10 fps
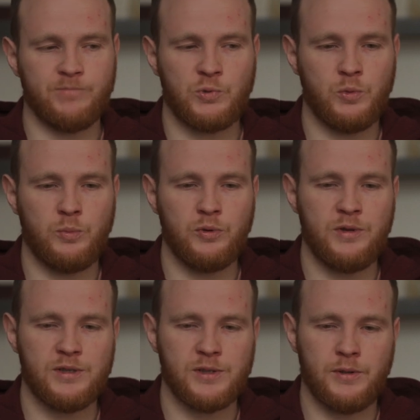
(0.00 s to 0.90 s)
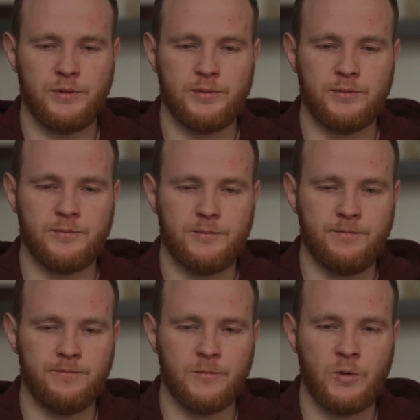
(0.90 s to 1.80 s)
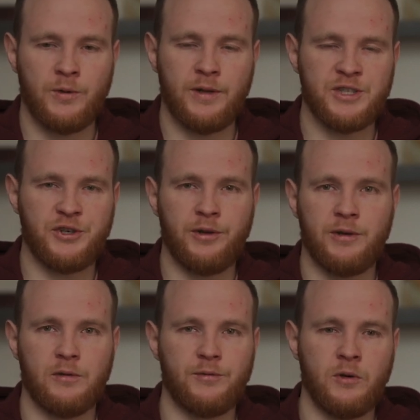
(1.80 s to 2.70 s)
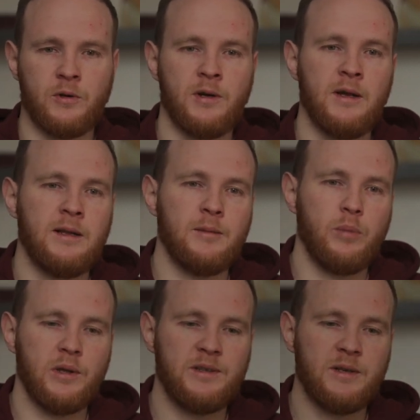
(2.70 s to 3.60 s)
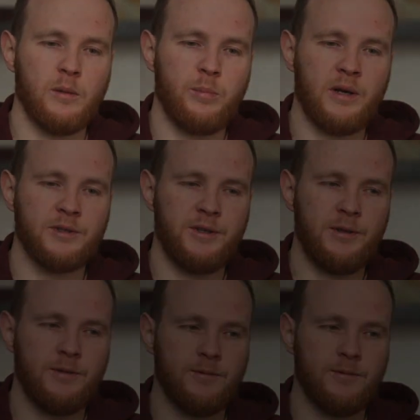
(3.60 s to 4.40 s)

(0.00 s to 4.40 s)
to put this on agenda of your political party.